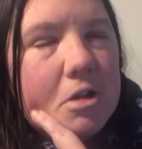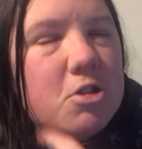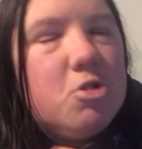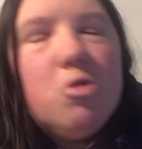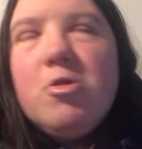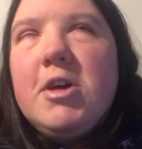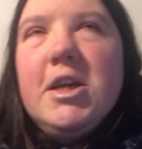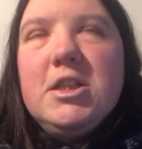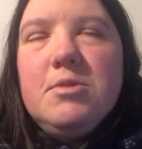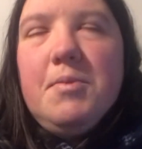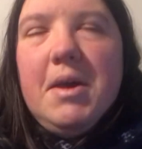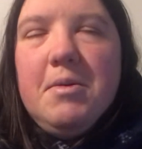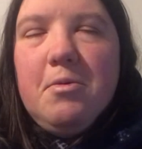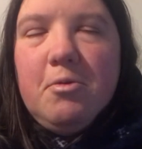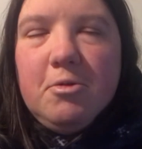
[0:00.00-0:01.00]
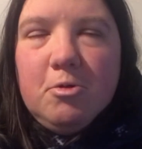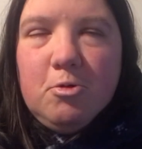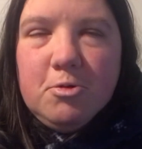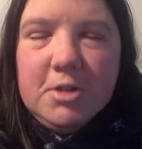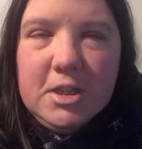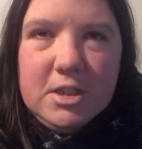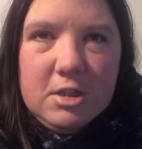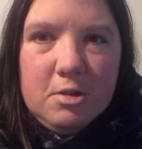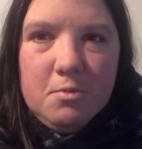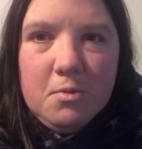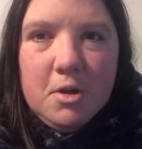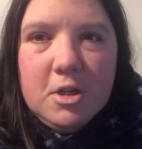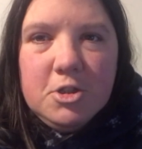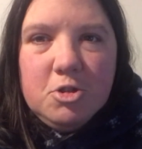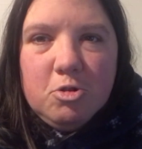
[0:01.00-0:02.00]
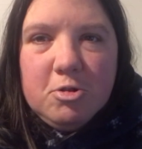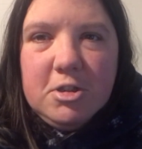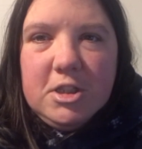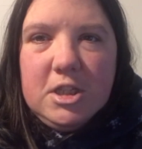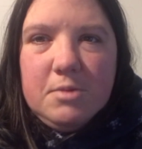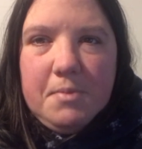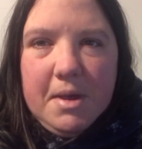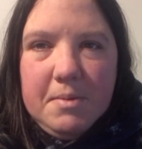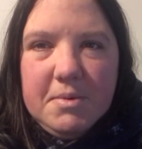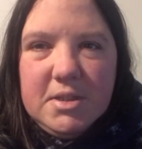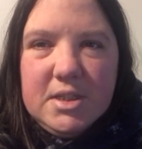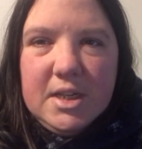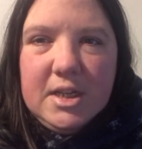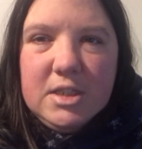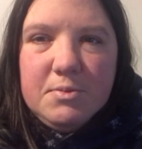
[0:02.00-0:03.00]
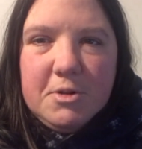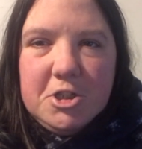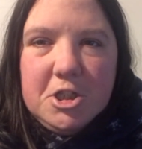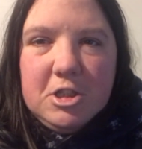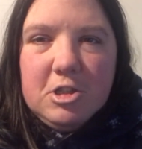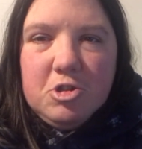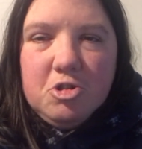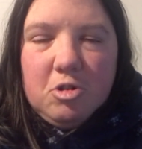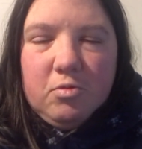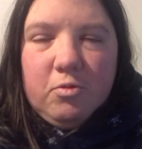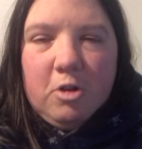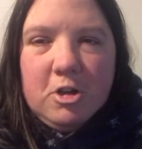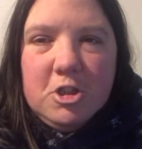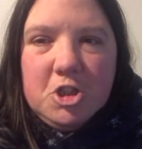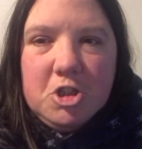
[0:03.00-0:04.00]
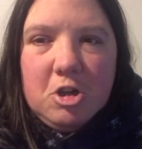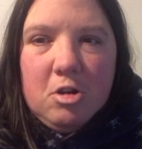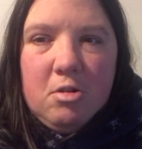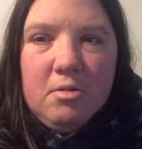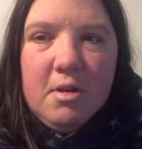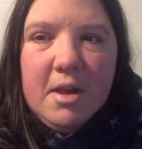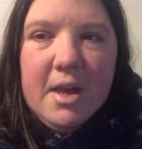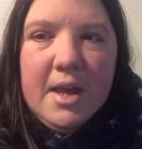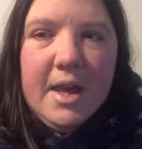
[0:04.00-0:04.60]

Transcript: talking to people with autism, talking to the BBC, especially the John Wright Show.